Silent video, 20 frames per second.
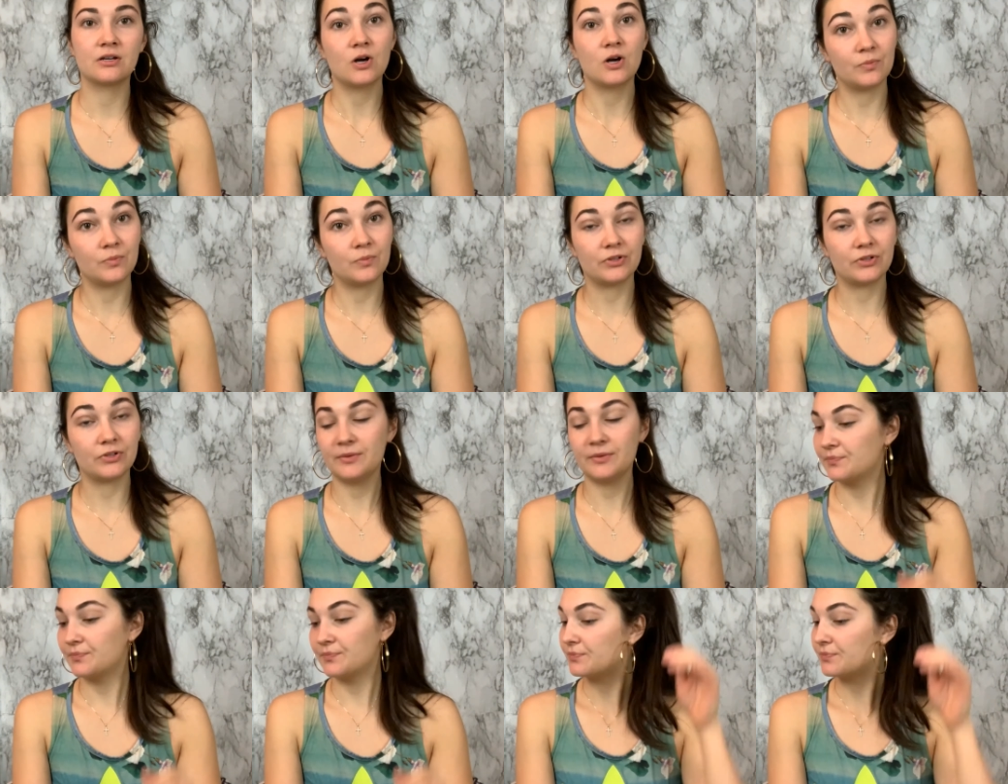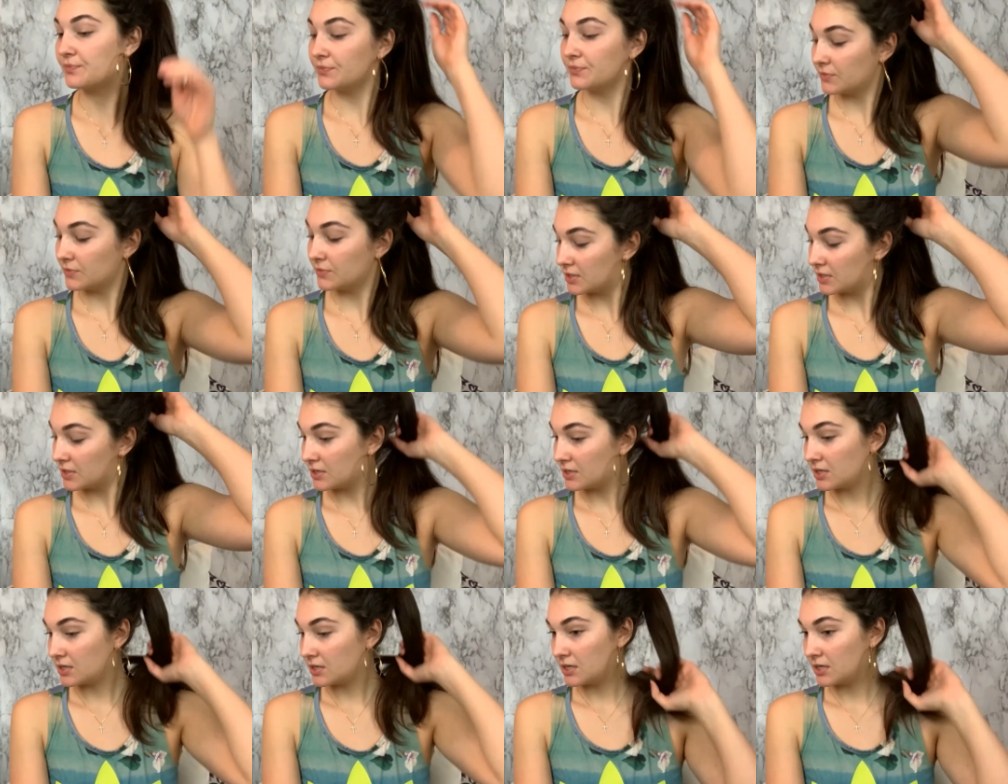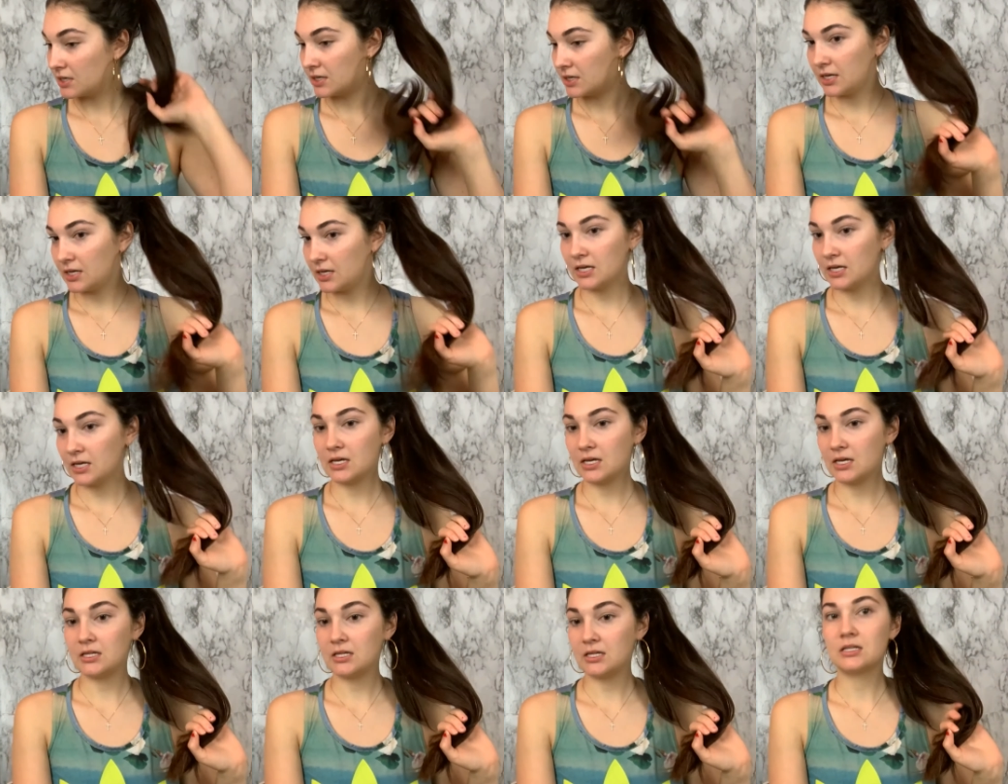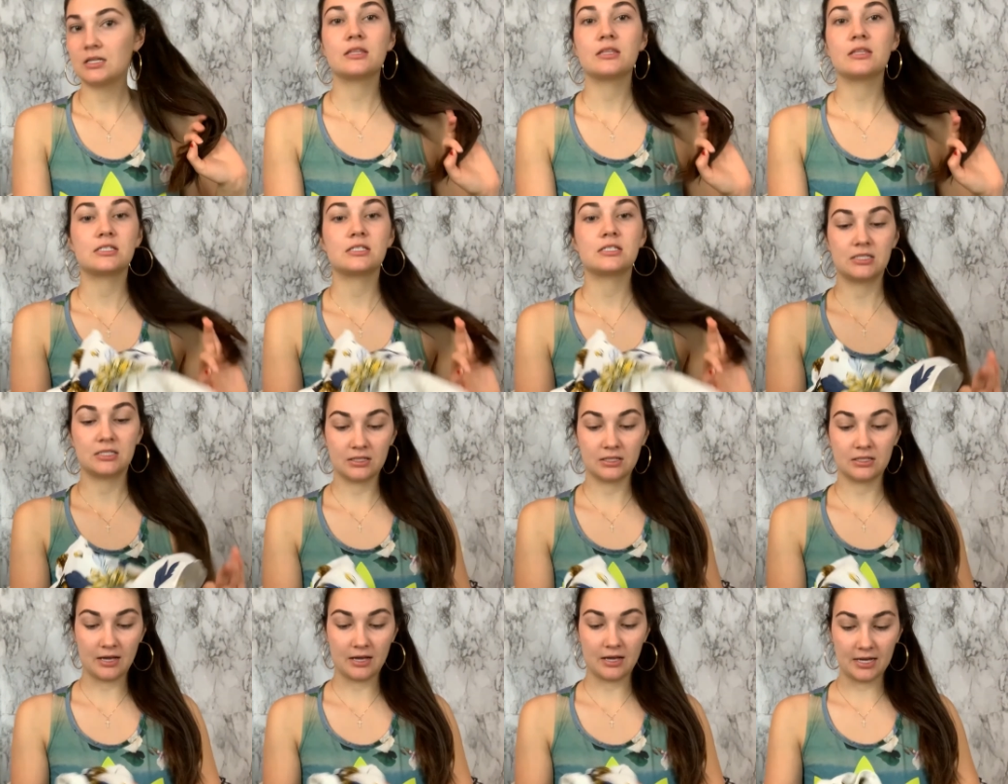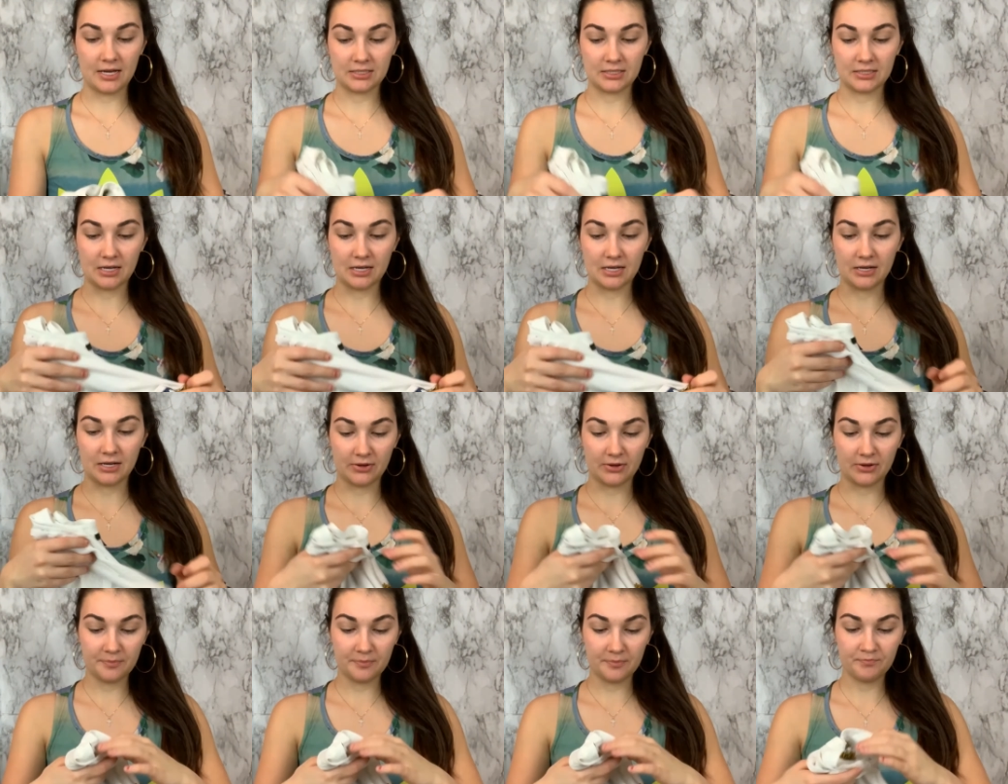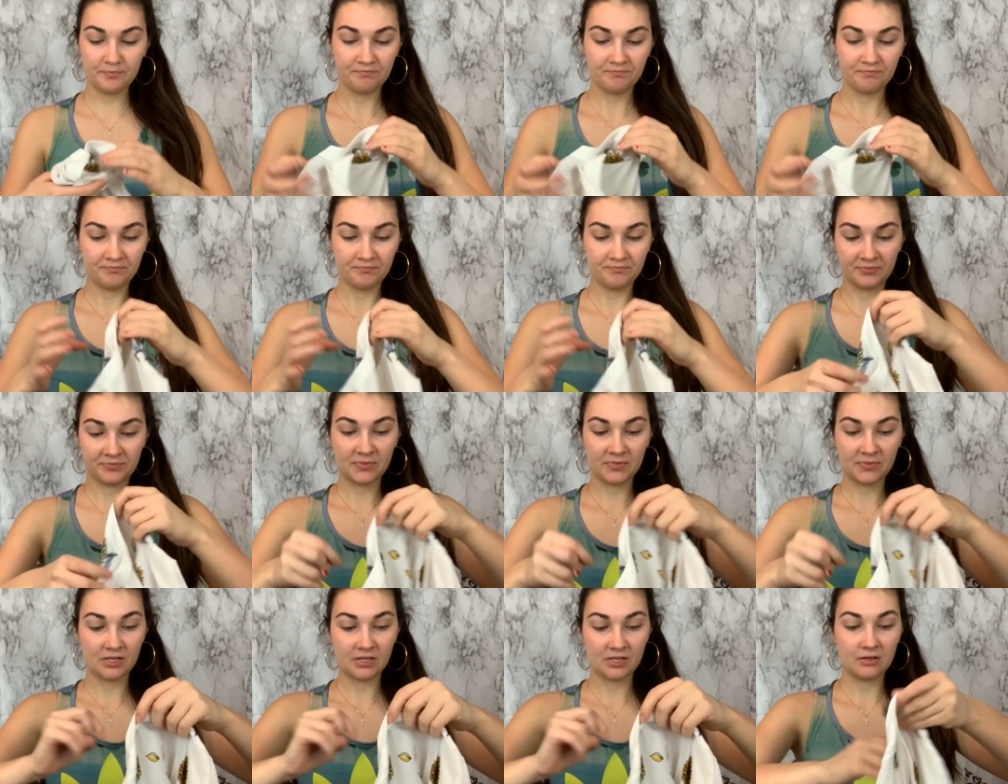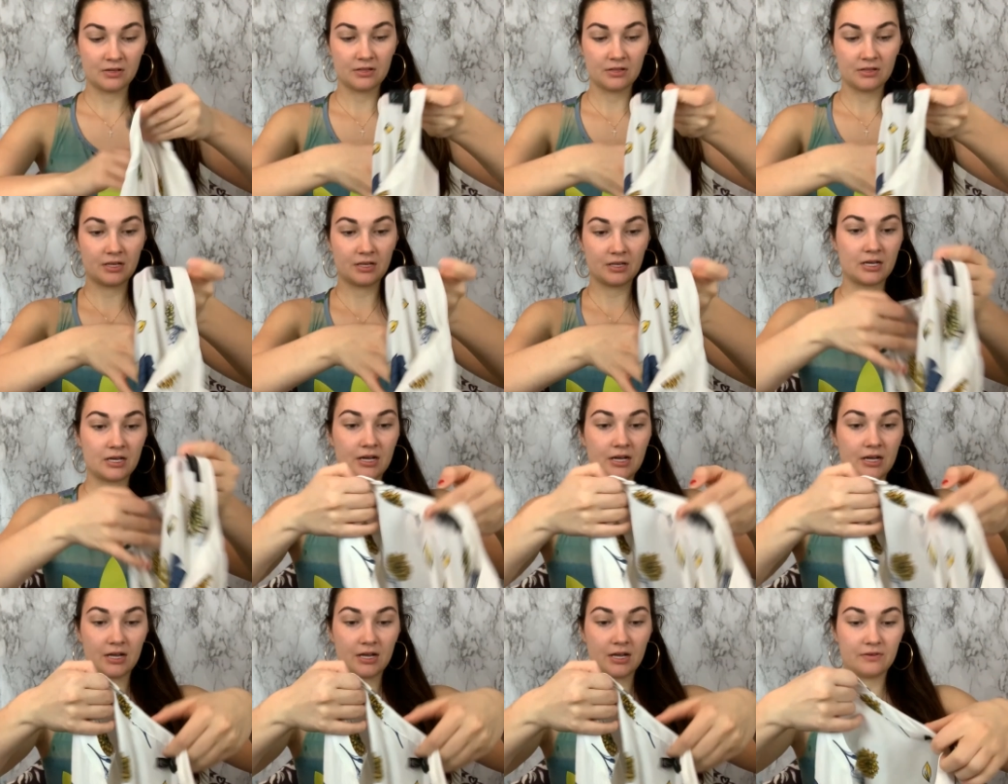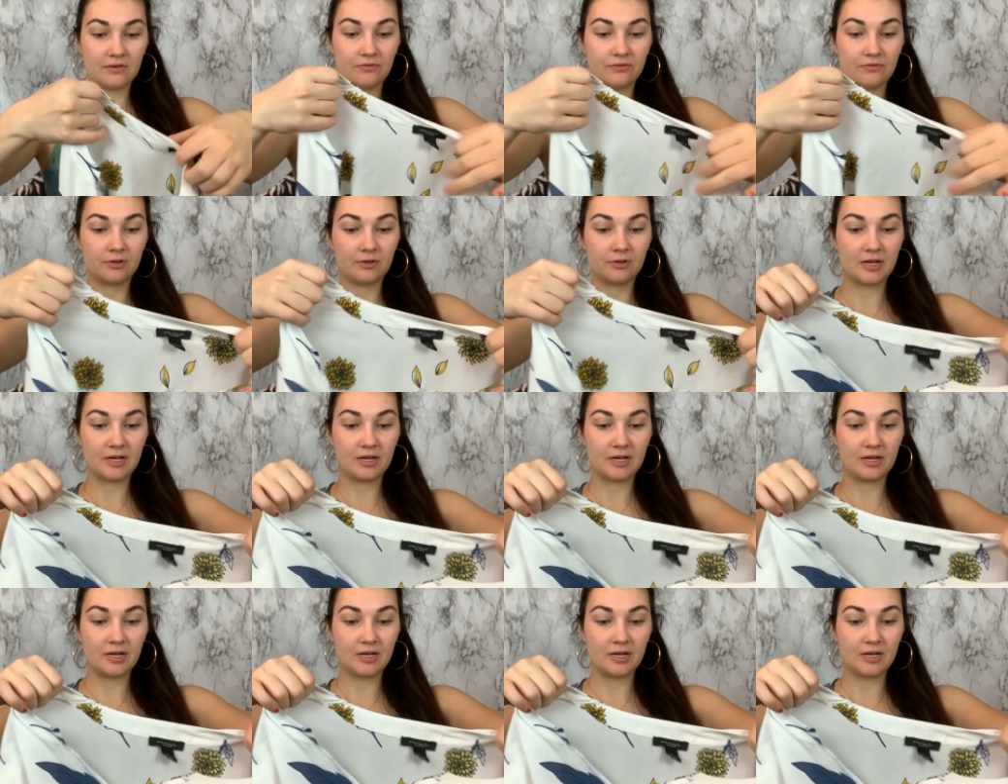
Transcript: hopefully. And this is the last item. I think I got it for